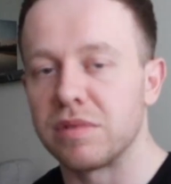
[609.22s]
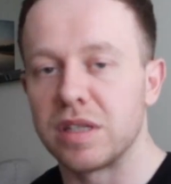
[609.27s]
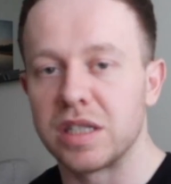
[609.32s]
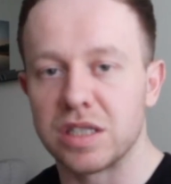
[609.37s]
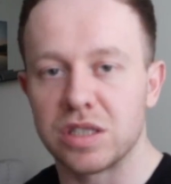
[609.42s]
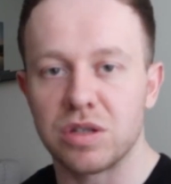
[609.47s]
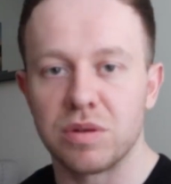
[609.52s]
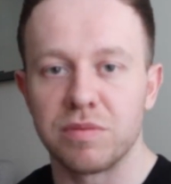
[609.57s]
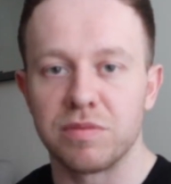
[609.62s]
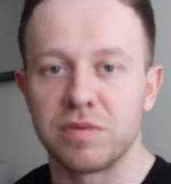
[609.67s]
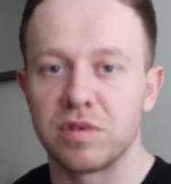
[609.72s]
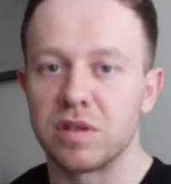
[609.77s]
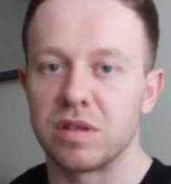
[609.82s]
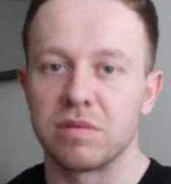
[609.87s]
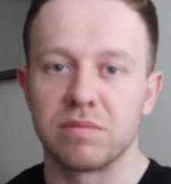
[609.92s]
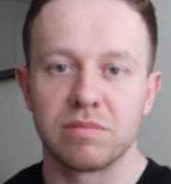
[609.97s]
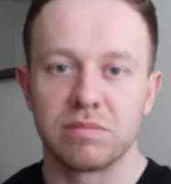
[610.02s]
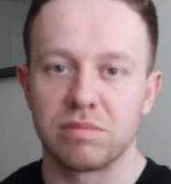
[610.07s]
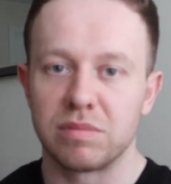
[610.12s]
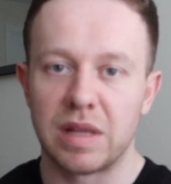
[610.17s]
the
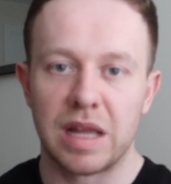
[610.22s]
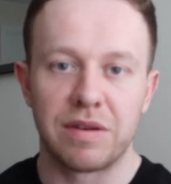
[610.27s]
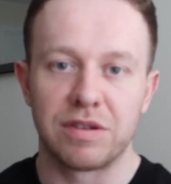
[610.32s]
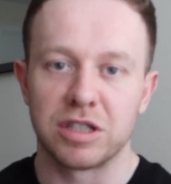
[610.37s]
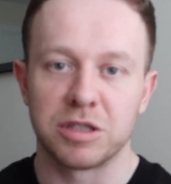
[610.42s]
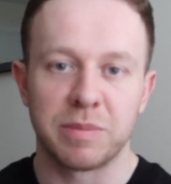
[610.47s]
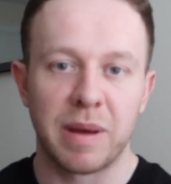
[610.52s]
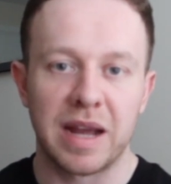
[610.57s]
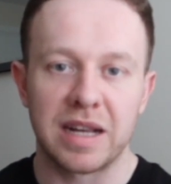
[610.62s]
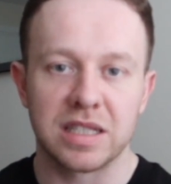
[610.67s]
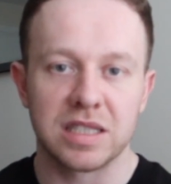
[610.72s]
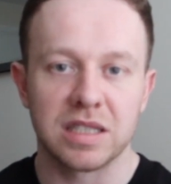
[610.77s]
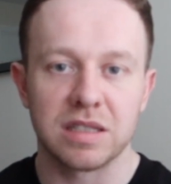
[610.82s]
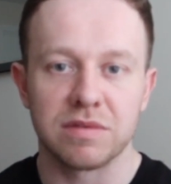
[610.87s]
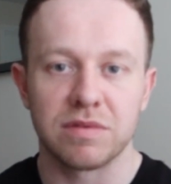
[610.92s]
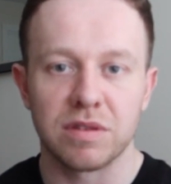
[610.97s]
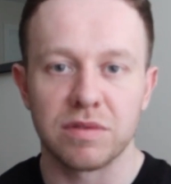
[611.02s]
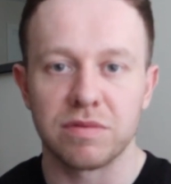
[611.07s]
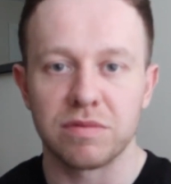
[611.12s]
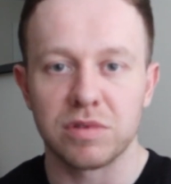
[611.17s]
discomfort,
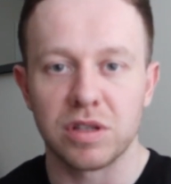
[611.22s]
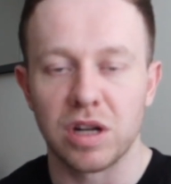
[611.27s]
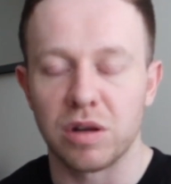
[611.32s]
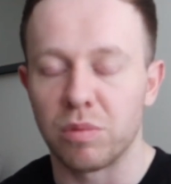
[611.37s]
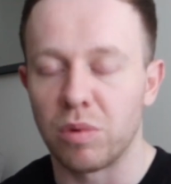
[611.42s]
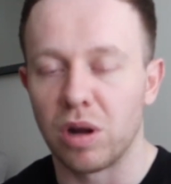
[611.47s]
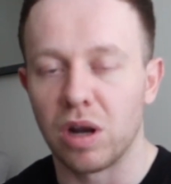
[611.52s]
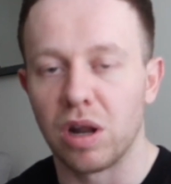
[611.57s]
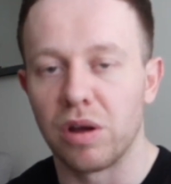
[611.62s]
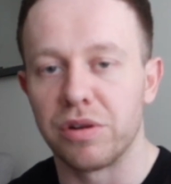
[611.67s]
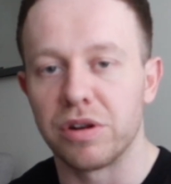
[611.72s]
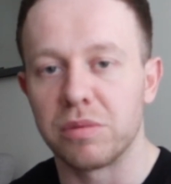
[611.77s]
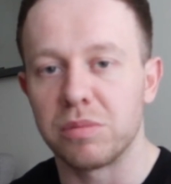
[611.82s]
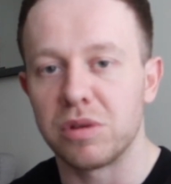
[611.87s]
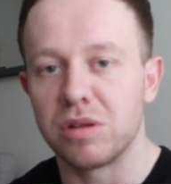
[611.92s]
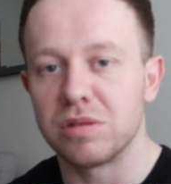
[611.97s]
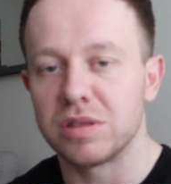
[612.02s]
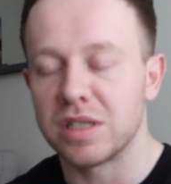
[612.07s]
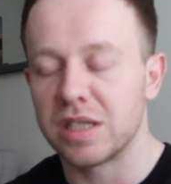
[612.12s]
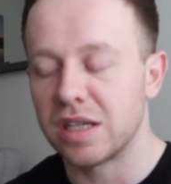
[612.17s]
irrespective of, you know, what load I'm
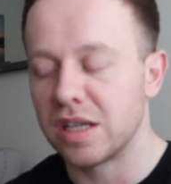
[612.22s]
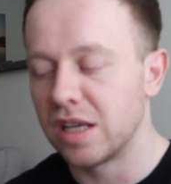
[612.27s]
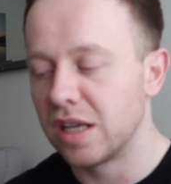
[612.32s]
using.